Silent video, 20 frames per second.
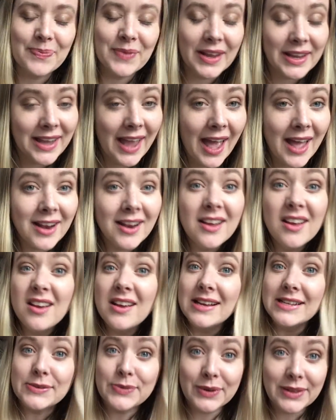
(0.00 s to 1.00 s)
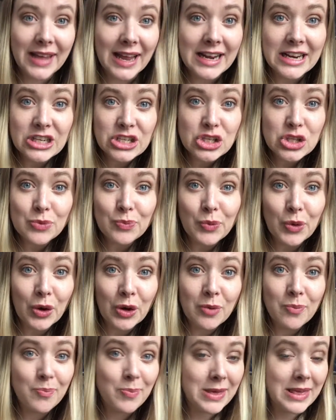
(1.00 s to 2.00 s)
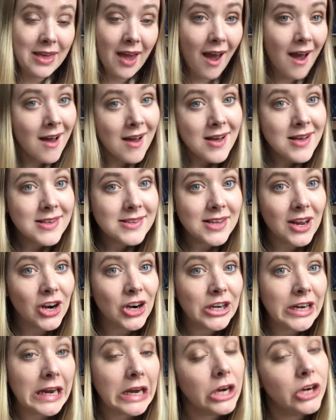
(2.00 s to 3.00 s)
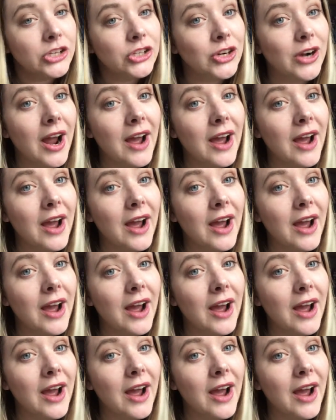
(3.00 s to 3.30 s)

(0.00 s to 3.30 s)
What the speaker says: Again, it's related to the book because our character,